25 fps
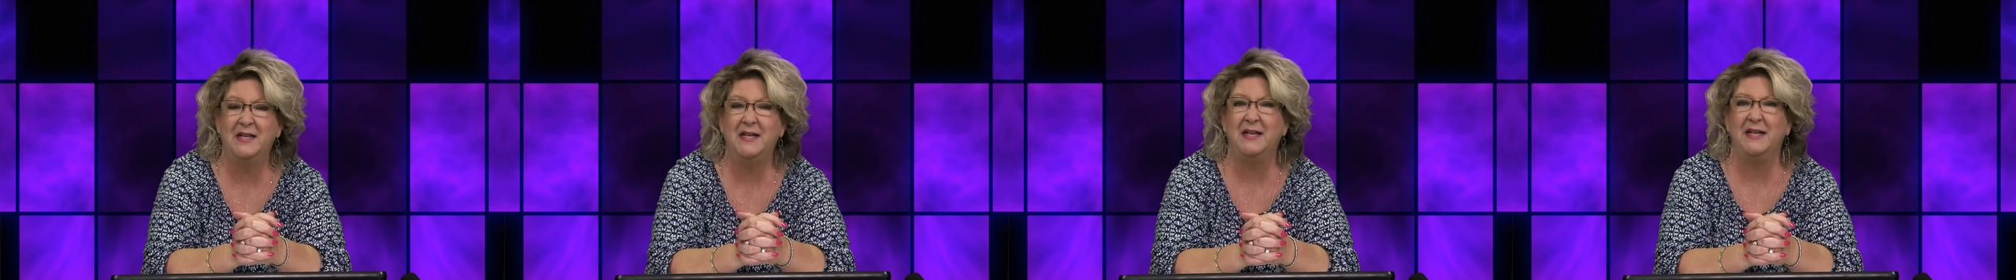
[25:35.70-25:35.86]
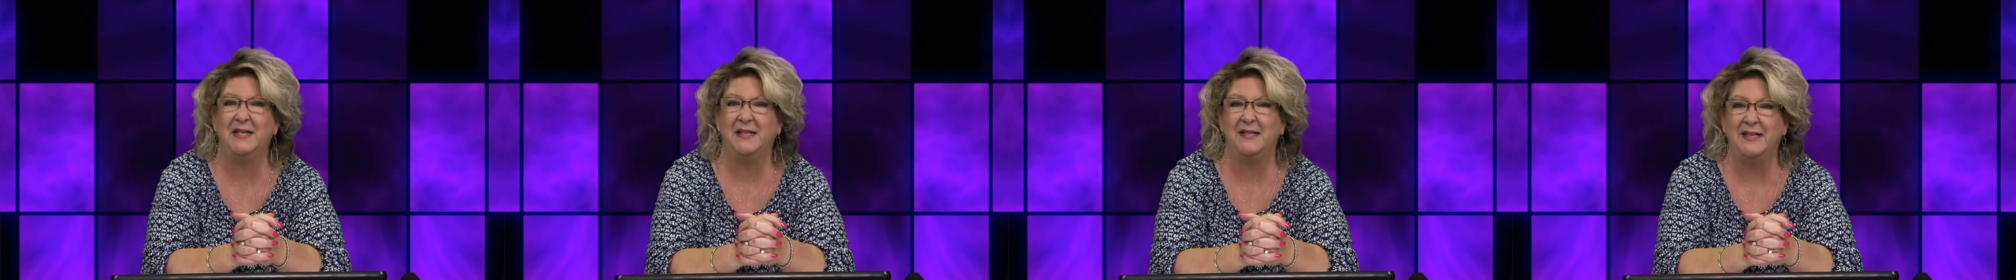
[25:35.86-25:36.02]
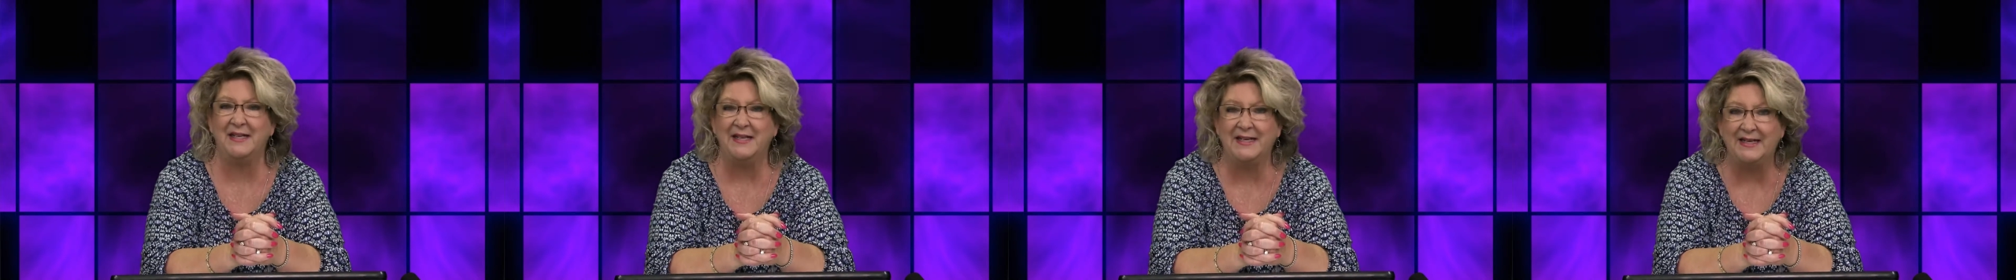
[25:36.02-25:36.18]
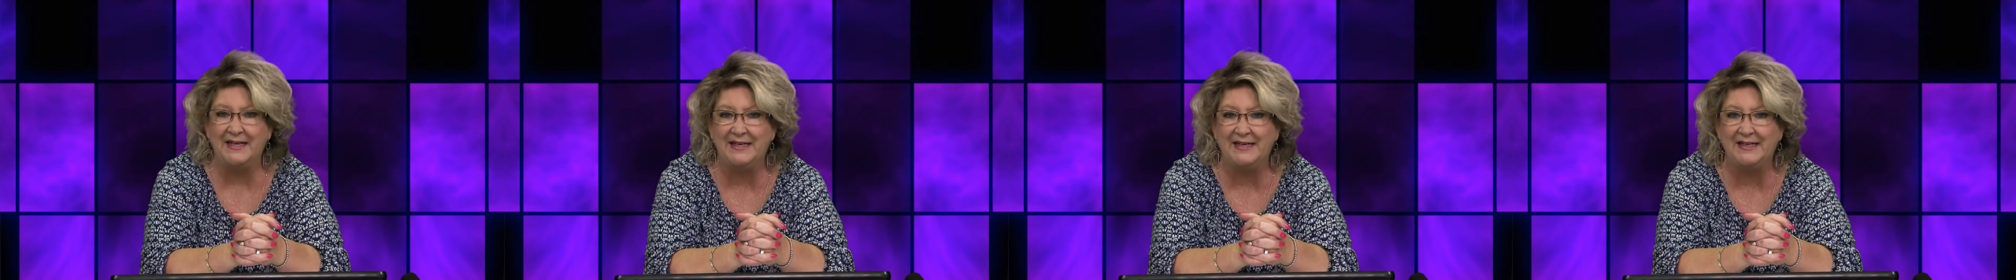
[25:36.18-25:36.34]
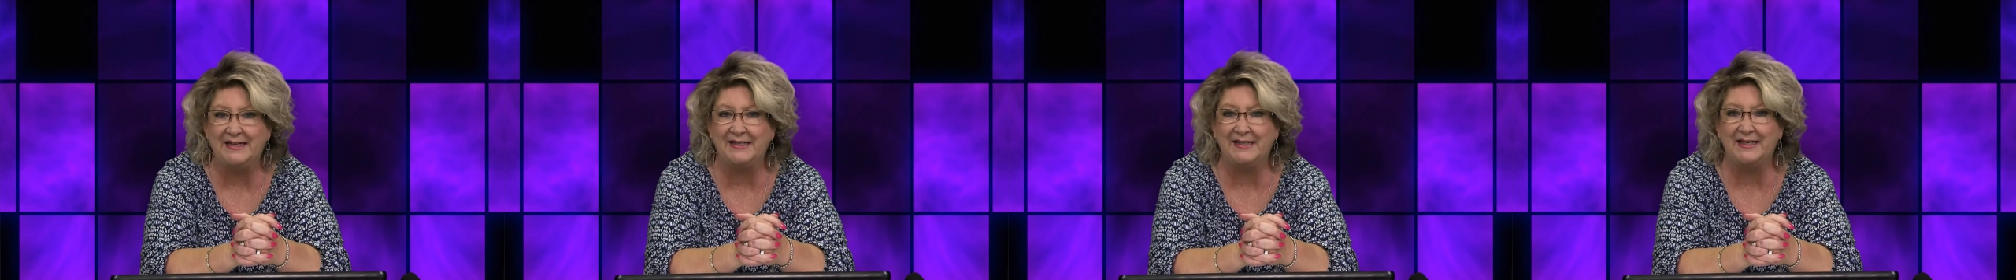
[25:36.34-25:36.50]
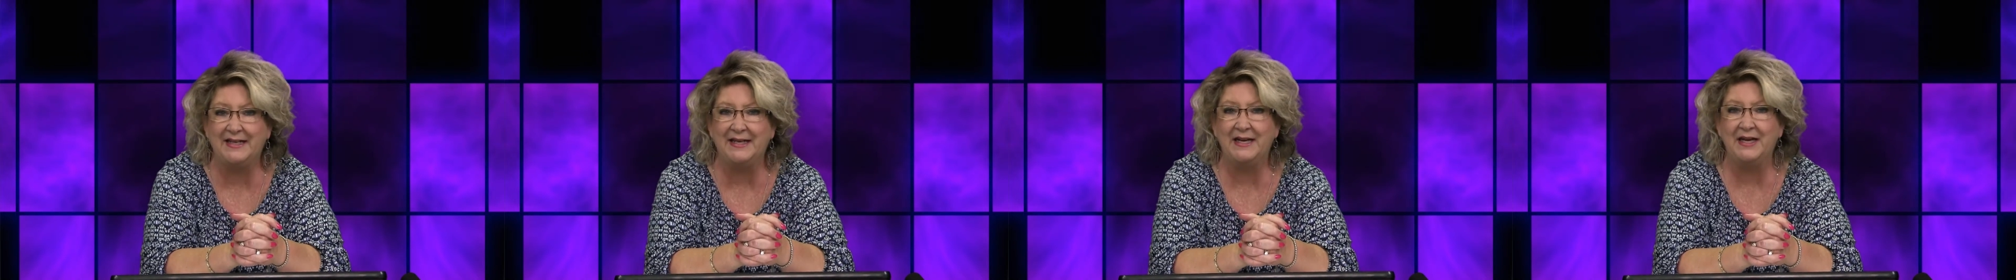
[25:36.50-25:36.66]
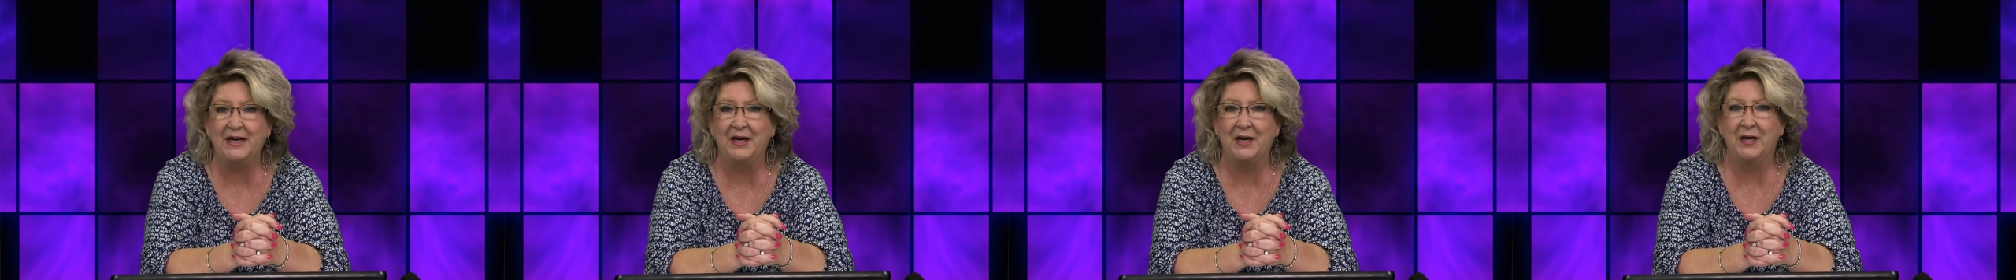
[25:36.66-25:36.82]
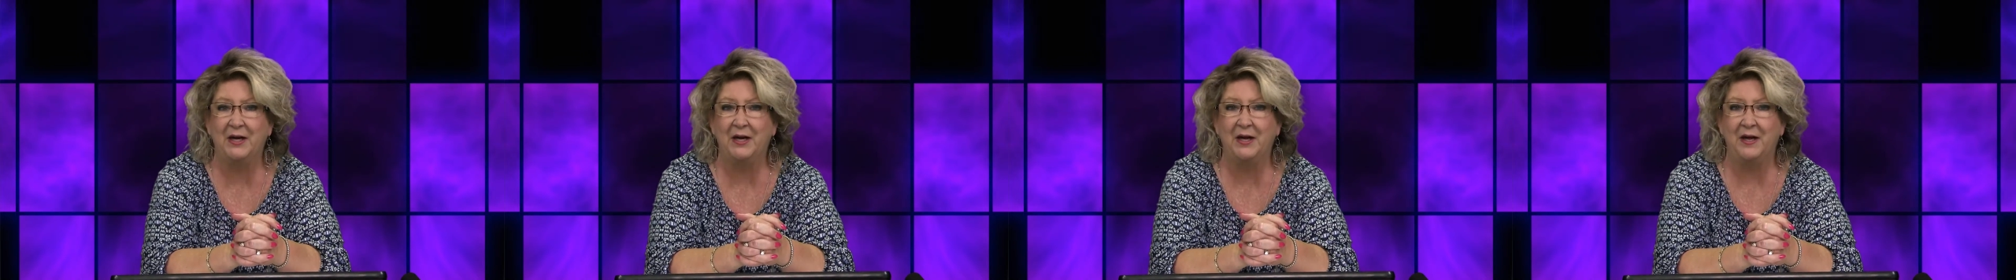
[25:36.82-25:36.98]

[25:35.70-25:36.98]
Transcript: It's an easy